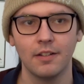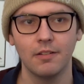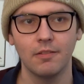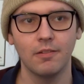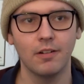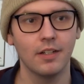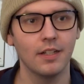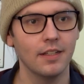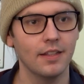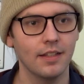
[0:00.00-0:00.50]

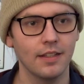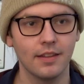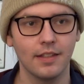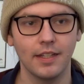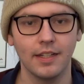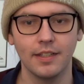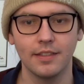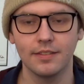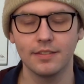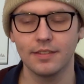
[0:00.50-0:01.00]
one of the
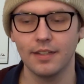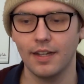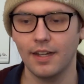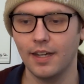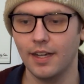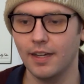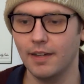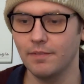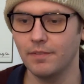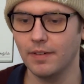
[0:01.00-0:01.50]
things
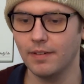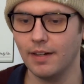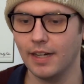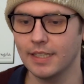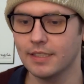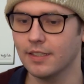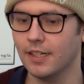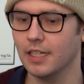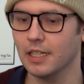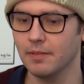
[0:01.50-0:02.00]

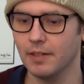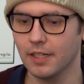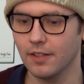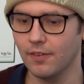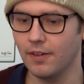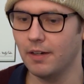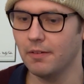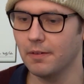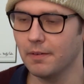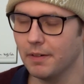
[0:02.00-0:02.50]
I talk about a
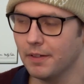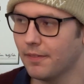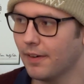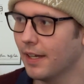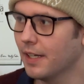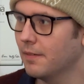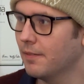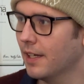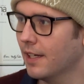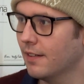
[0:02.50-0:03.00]
lot when we
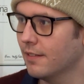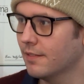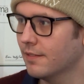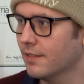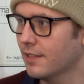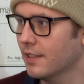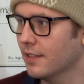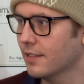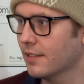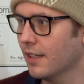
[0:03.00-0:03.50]
write about
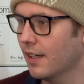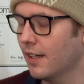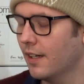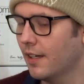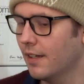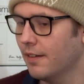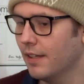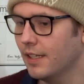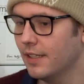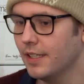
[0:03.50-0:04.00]
this
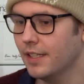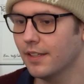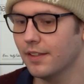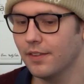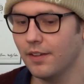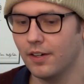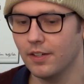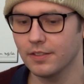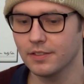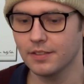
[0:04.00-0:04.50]
Indian
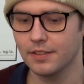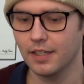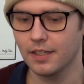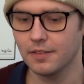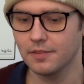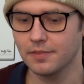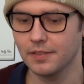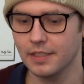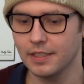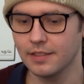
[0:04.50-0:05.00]
law
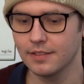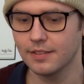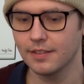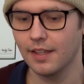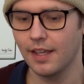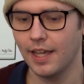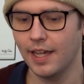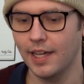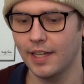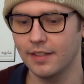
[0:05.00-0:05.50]
stuff is
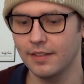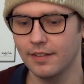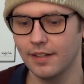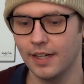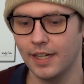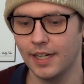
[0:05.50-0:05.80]
that